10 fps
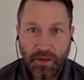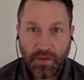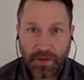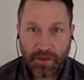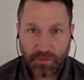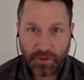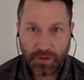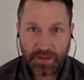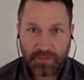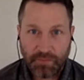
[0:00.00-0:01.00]
it really
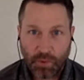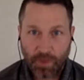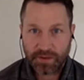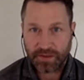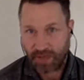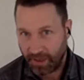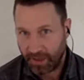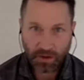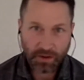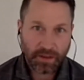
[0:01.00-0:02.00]
is important to tie it
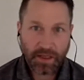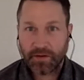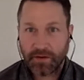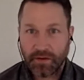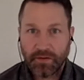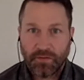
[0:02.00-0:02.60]
all together